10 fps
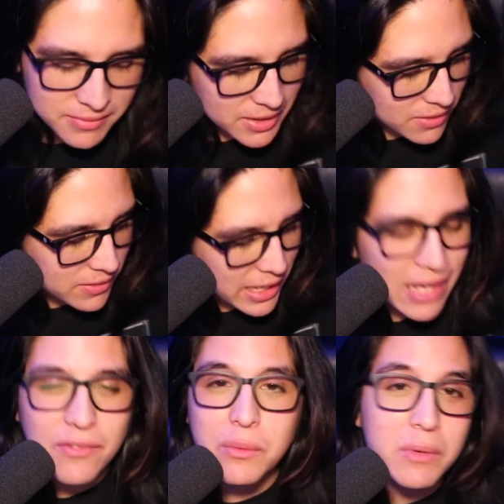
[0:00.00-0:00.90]
you know,
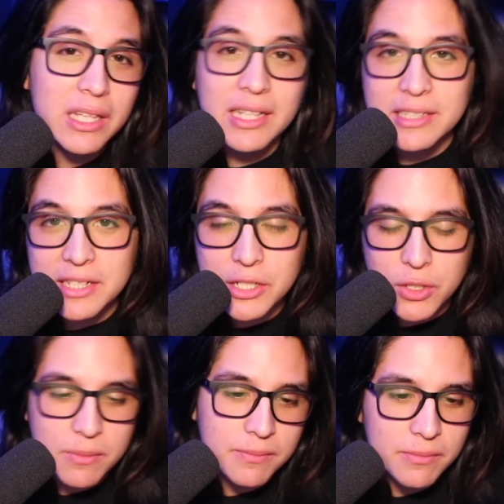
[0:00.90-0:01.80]
hey, if you really like the
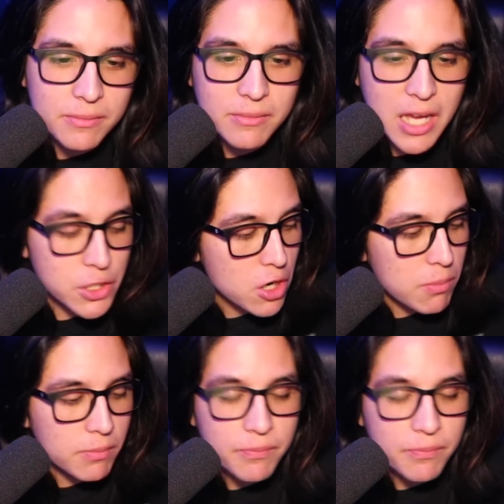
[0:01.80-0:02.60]
teacher, yeah, sure.